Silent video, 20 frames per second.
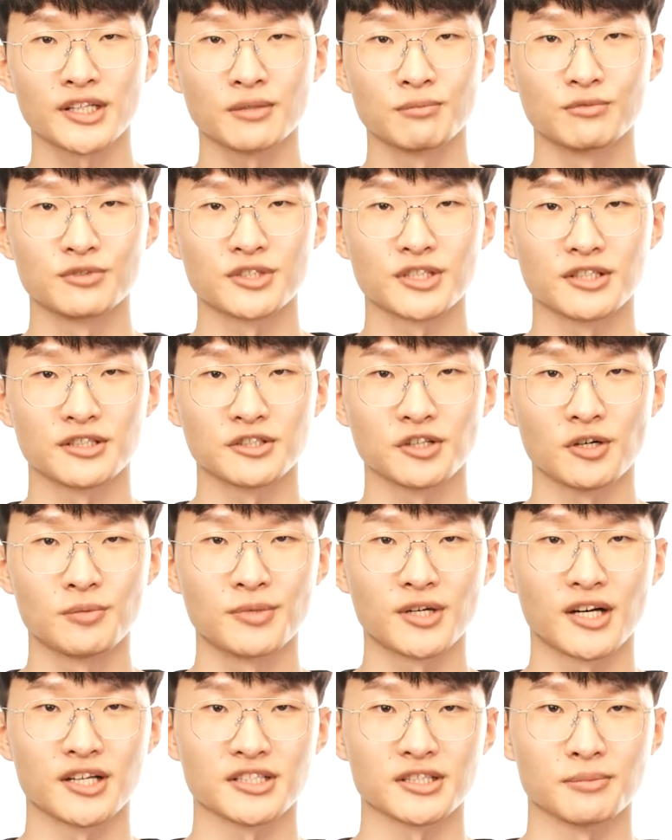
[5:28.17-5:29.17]
To show you
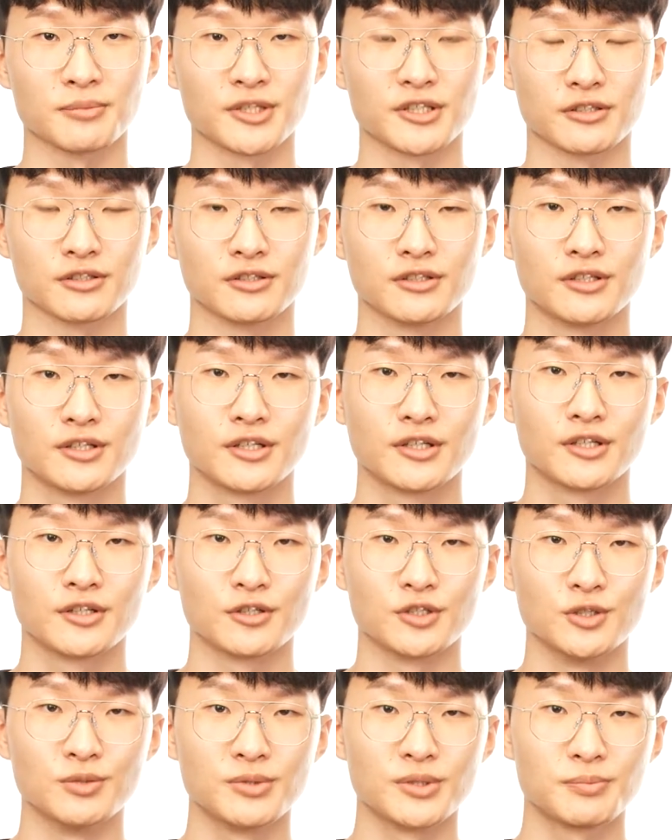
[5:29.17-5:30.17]
some codes to
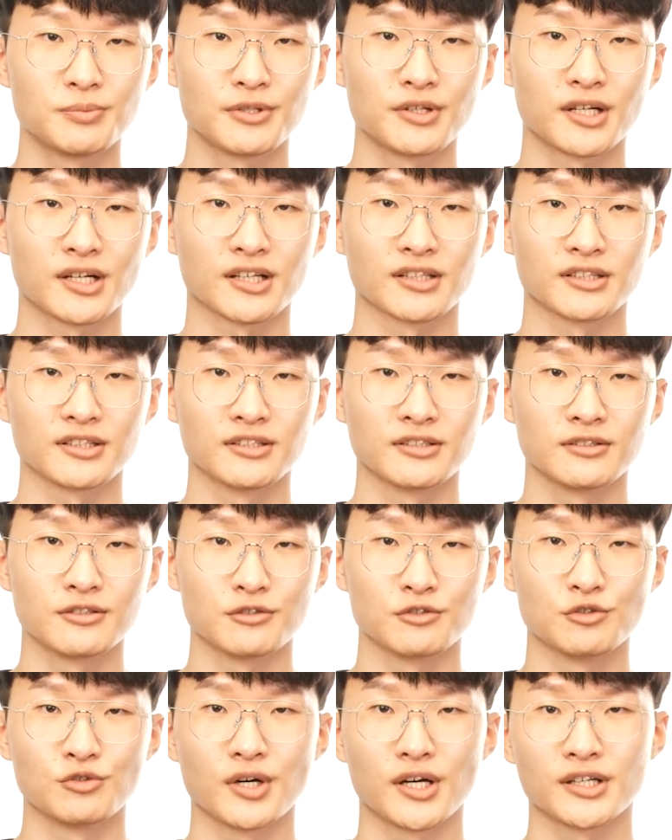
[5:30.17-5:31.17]
explain the problem,
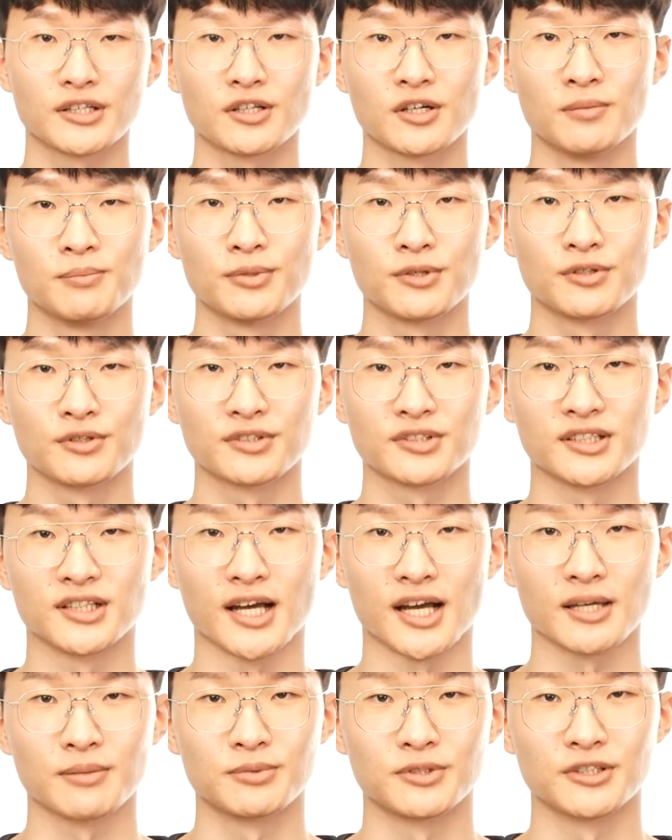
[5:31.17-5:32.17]
in order to use a
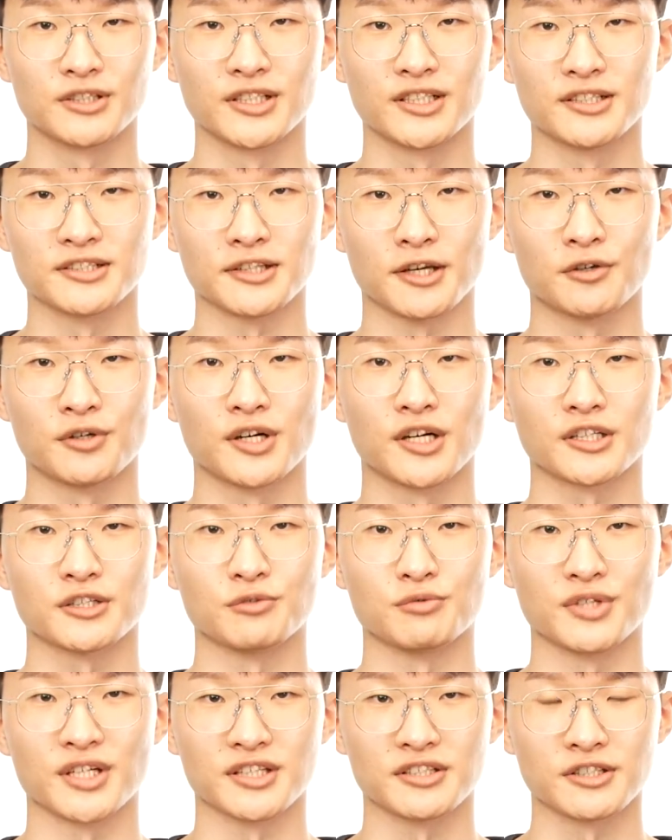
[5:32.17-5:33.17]
UI component
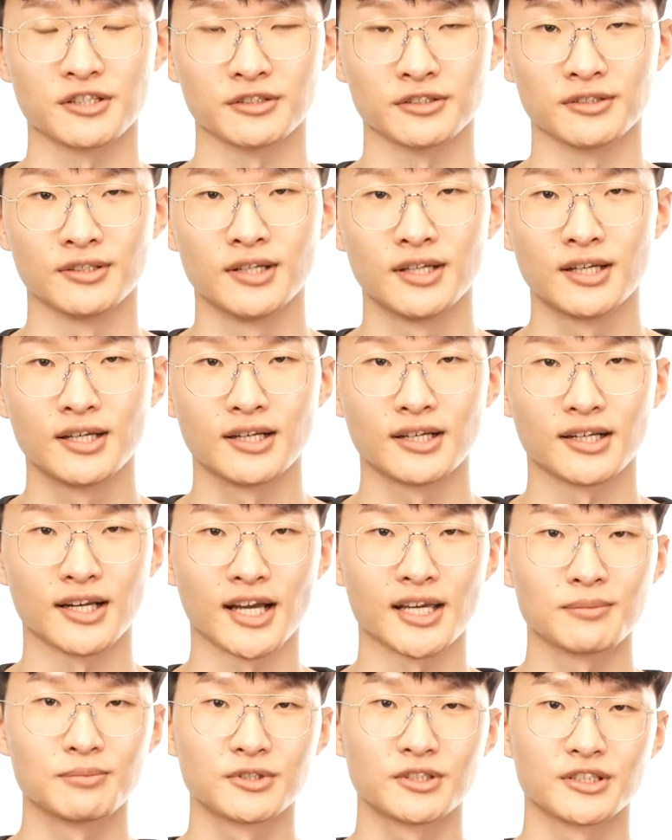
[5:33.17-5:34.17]
library like
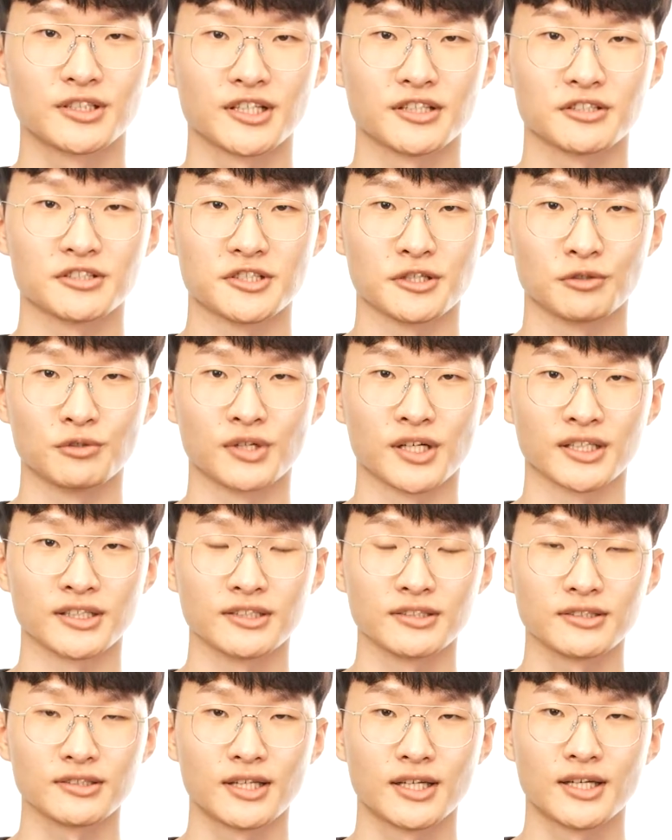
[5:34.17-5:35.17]
UVP, the user needs
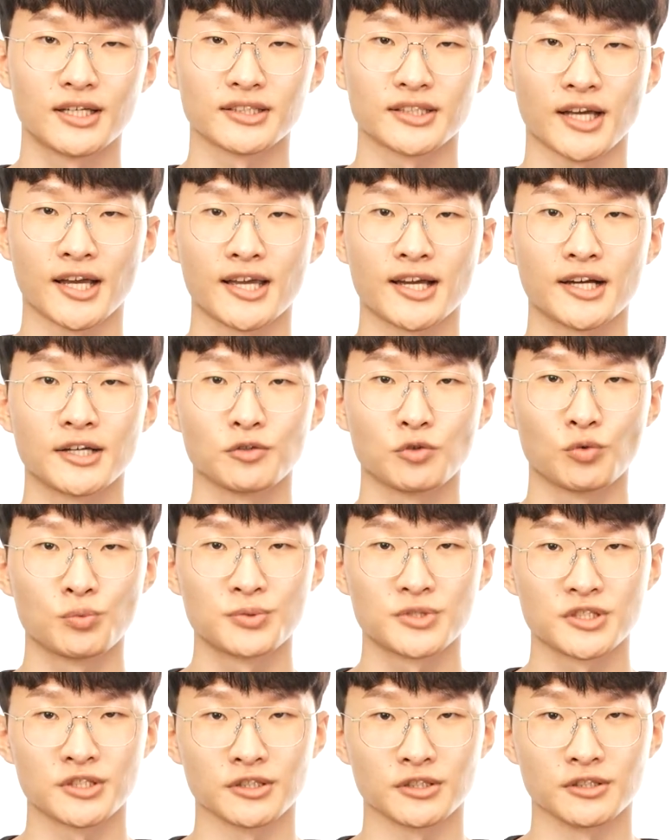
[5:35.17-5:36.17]
to have an
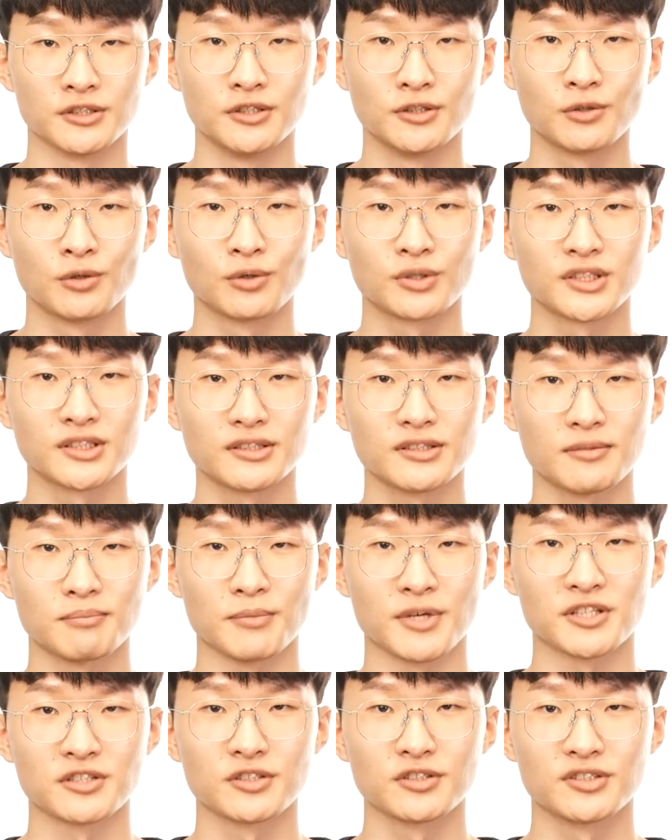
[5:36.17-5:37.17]
understanding of
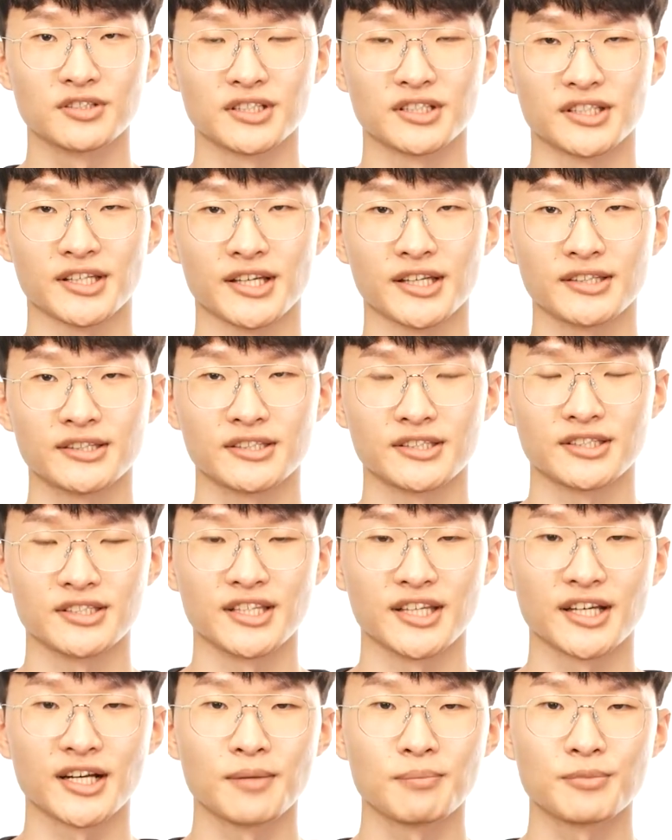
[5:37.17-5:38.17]
various options
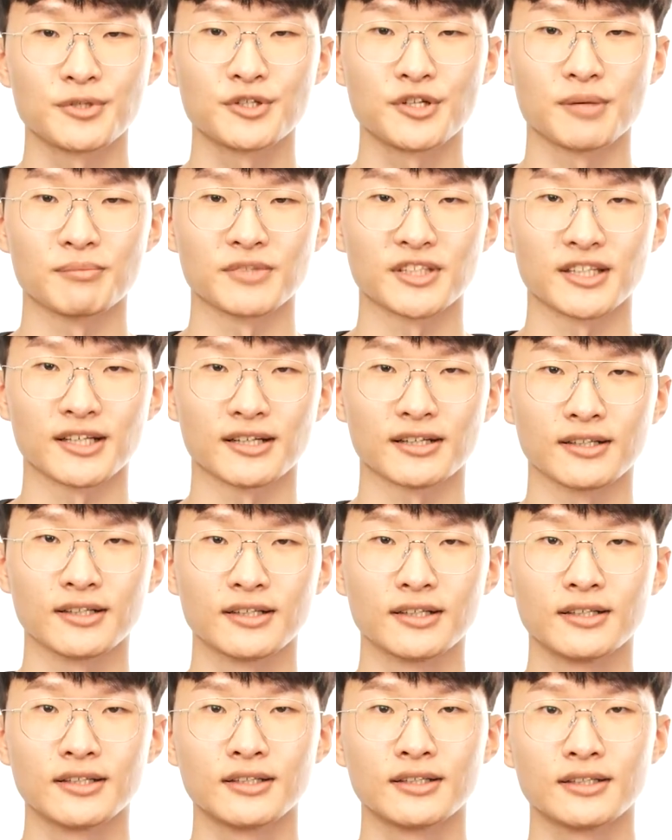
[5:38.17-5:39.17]
or methods
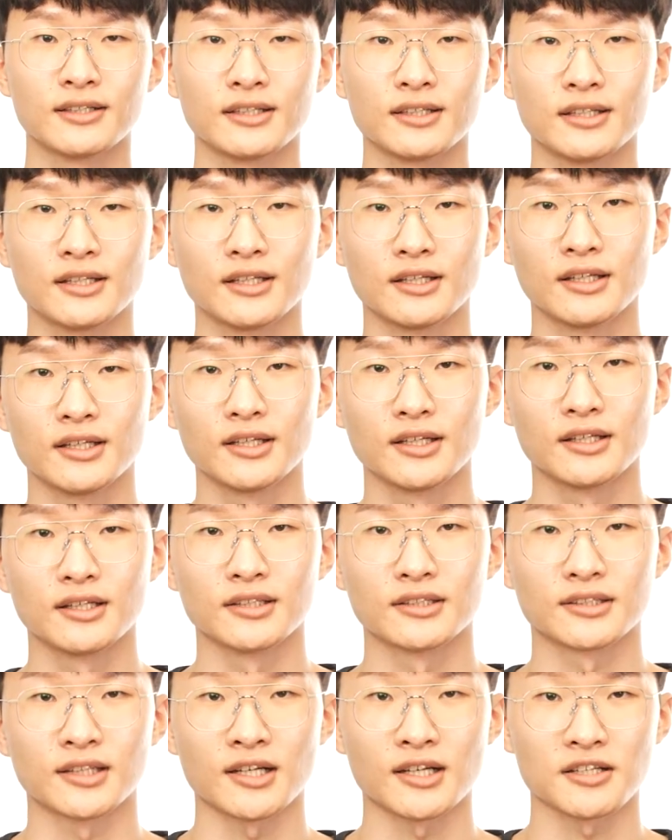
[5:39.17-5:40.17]
provided by the
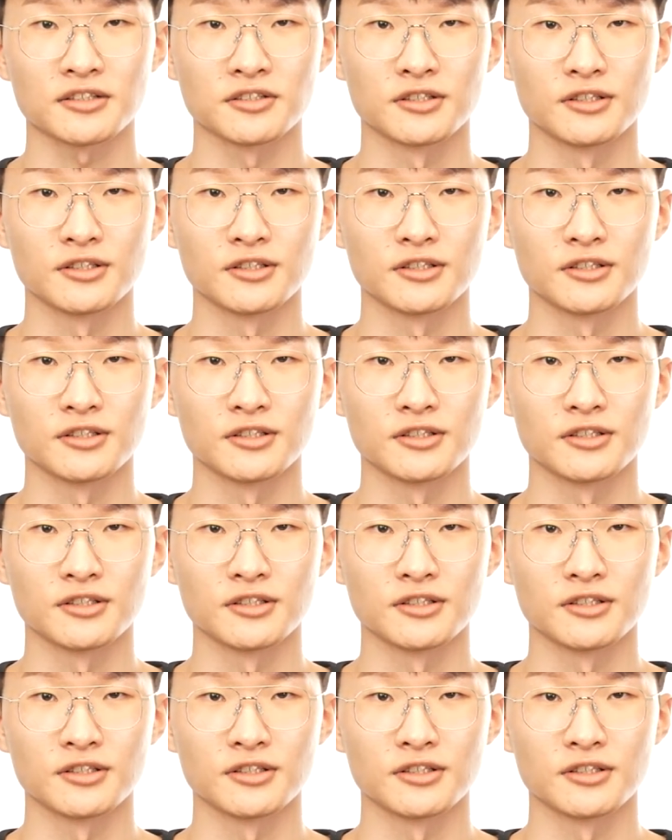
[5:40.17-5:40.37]
library.